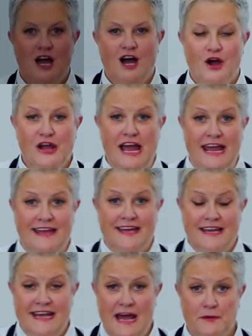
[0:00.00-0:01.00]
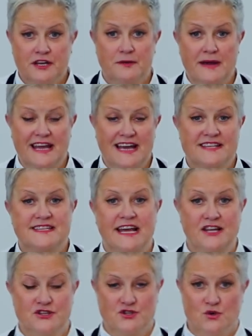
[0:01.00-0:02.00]
Okay, now we're going to make our
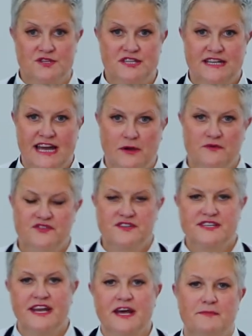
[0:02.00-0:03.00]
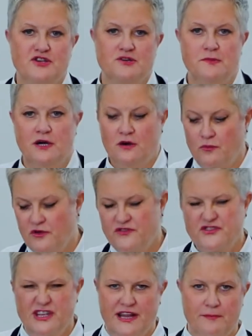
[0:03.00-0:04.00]
second sauce today. We've just done our bechamel, and we've
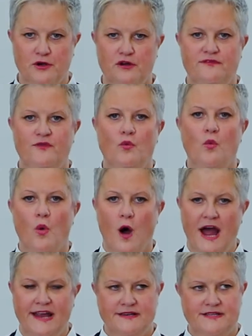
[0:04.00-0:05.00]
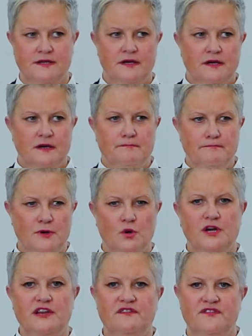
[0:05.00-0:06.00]
seen that beautiful white,
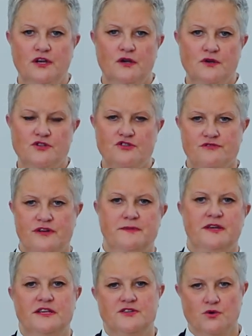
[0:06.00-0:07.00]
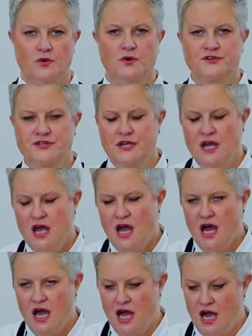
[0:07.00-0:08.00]
milk-infused, creamy sauce.
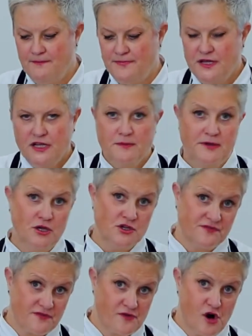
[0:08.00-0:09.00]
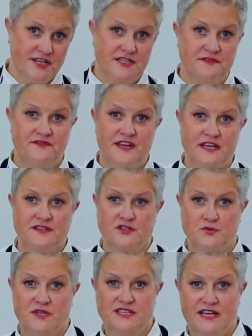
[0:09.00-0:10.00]
Can be used for a variety of things,
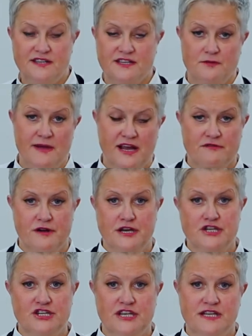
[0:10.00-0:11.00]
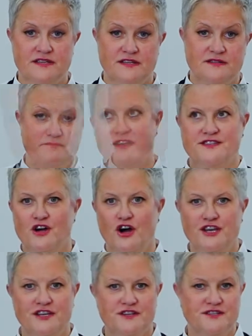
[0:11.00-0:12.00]
as we said, so macaroni cheeses,
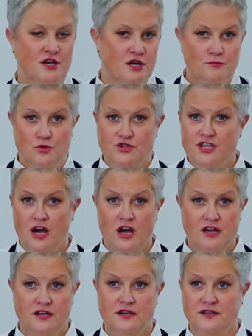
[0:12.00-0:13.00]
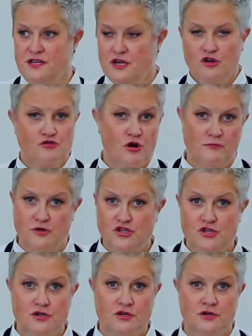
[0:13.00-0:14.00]
lasagnas, moussakas, croque
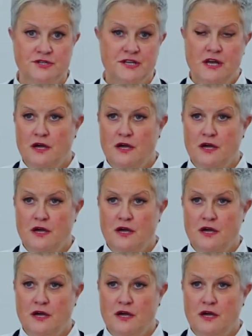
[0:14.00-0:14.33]
monsieurs,